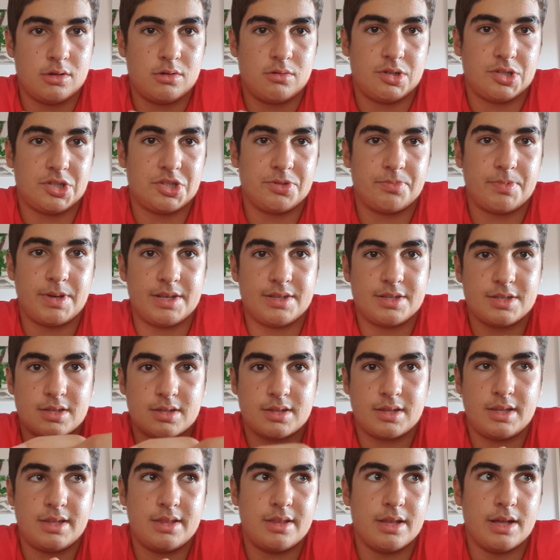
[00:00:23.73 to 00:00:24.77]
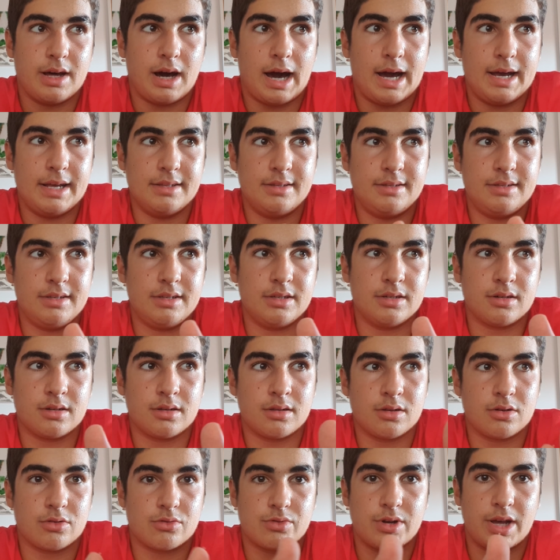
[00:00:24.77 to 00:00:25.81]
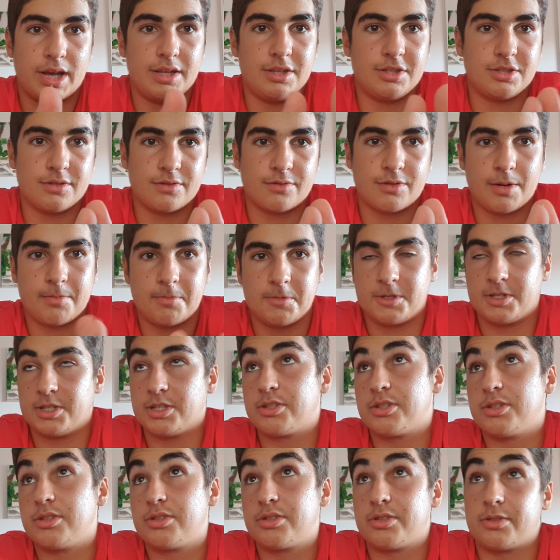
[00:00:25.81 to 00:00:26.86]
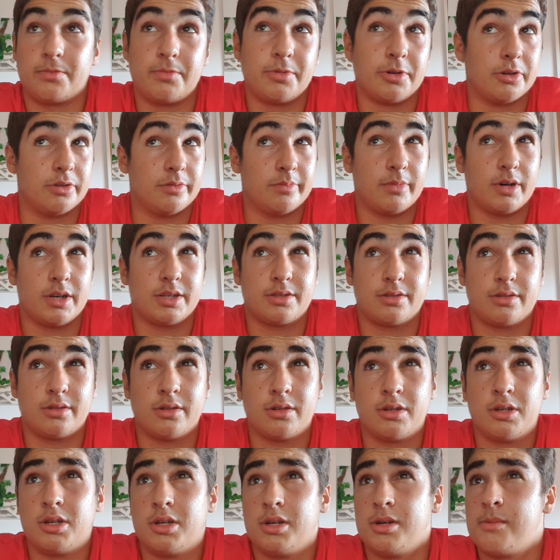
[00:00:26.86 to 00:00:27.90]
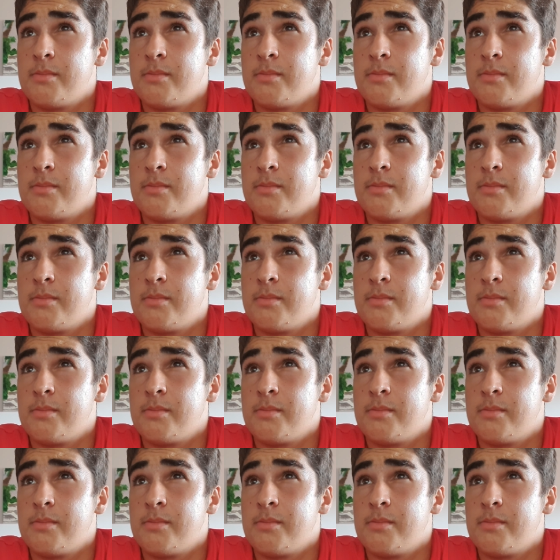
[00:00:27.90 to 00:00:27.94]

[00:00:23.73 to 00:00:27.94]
which is basically the ideal range of repetitions to build muscle,